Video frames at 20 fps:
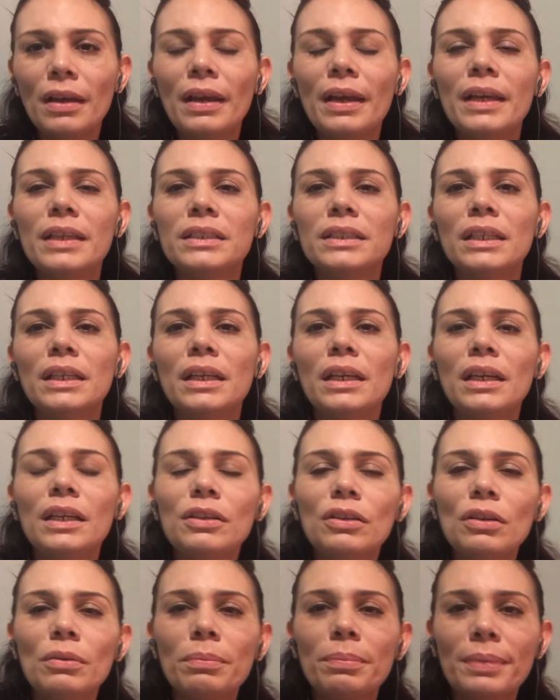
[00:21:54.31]
Is it
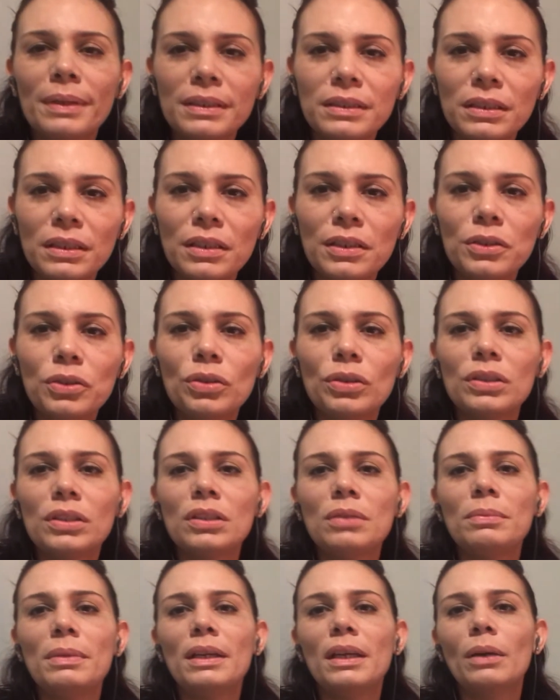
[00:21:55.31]
in your best interest
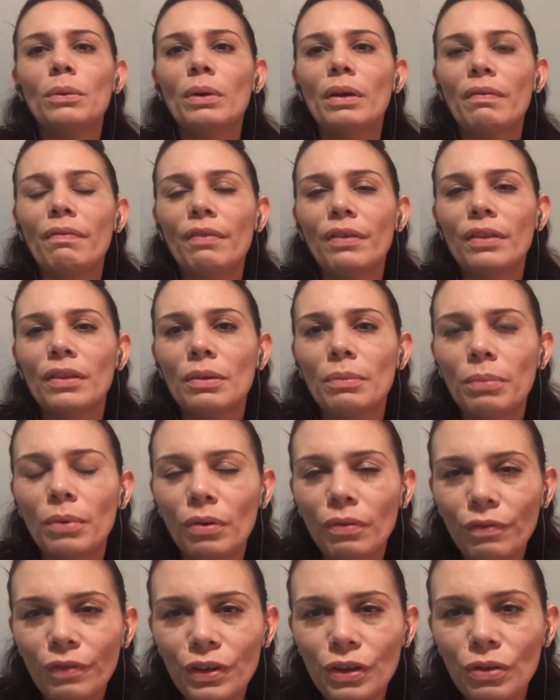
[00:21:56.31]
to make it work for the
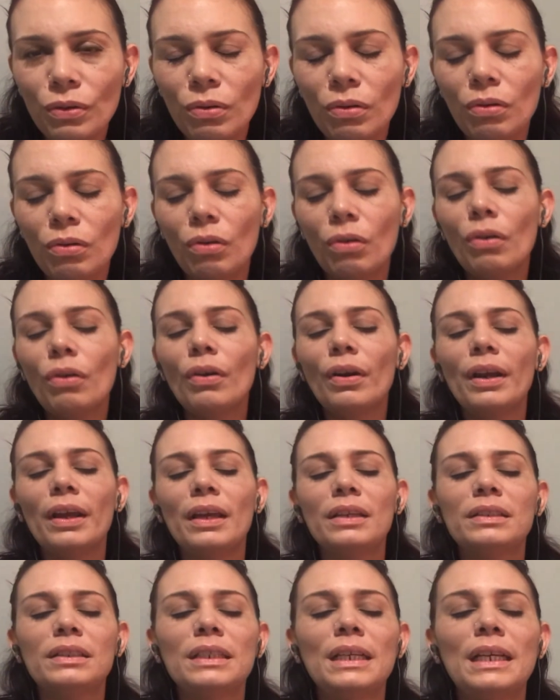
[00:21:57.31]
both of you, or
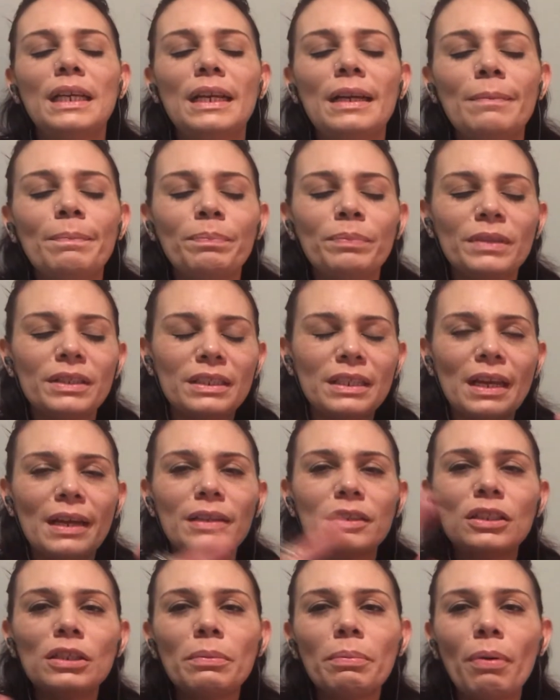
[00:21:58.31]
is it
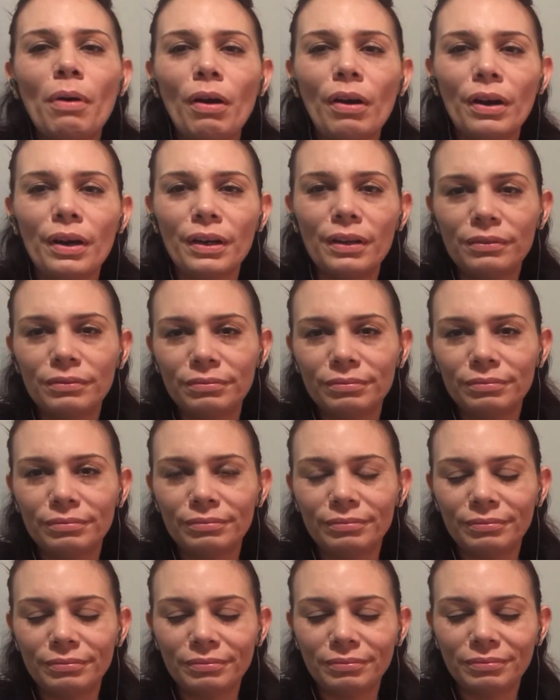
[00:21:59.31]
time to part
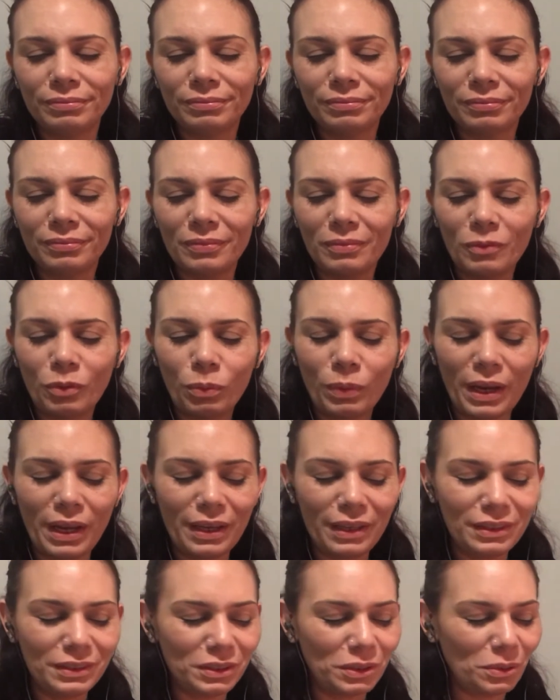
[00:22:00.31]
ways?